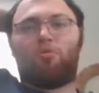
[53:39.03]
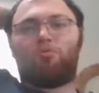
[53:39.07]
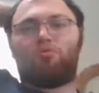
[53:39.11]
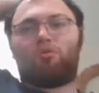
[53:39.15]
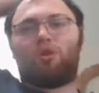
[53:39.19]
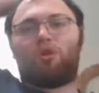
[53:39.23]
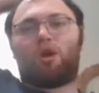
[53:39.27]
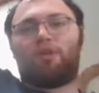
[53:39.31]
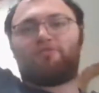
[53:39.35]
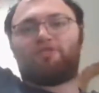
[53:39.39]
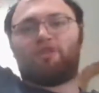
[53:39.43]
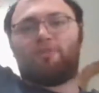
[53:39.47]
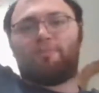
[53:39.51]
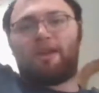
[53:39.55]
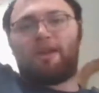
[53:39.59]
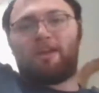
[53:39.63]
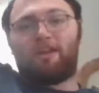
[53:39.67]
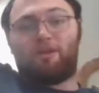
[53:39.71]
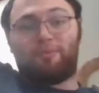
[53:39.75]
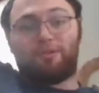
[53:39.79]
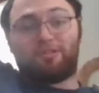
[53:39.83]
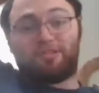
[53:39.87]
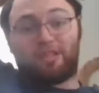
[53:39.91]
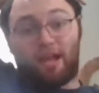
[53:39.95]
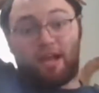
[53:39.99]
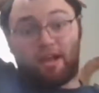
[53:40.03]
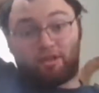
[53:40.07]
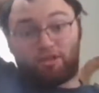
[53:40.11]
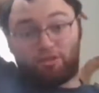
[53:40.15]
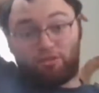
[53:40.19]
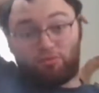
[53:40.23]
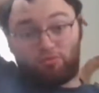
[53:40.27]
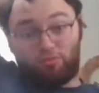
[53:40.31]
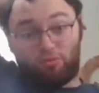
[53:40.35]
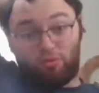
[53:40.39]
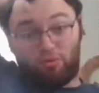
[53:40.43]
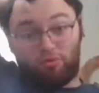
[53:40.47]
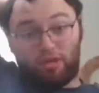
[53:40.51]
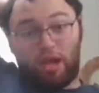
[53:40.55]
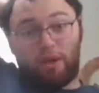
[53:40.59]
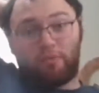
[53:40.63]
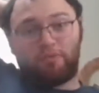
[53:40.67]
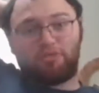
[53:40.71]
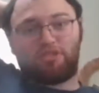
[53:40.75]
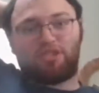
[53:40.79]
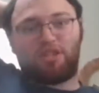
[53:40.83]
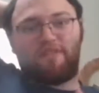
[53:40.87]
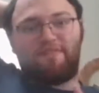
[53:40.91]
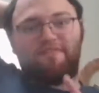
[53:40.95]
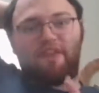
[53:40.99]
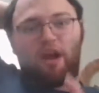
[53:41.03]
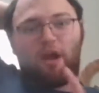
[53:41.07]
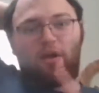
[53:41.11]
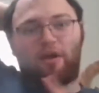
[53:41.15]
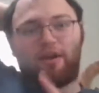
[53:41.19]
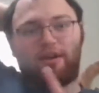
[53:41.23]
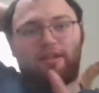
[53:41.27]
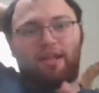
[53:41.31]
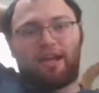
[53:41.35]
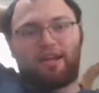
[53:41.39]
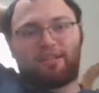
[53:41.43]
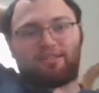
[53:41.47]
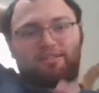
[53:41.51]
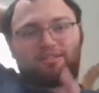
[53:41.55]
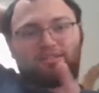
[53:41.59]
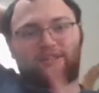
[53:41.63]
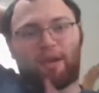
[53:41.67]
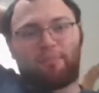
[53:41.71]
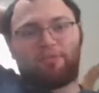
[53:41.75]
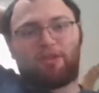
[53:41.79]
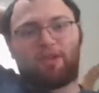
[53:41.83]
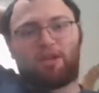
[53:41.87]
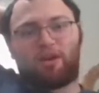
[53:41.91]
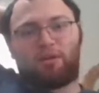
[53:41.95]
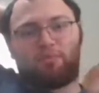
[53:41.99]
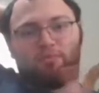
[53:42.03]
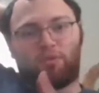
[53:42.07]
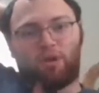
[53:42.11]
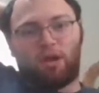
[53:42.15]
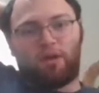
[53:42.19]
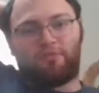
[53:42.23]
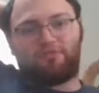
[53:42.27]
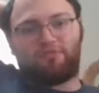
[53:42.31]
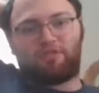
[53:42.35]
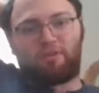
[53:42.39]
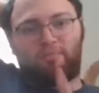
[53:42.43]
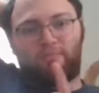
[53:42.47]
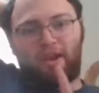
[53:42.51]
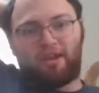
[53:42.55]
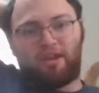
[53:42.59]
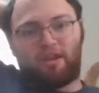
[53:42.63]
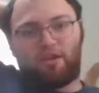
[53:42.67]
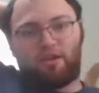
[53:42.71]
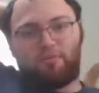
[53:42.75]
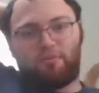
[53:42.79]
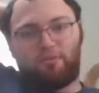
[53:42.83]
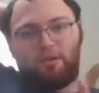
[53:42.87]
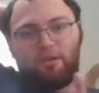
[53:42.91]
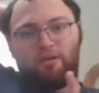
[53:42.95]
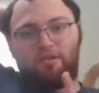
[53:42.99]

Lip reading: Raw after Mania was actually. That was the very last time that a Raw after Mania.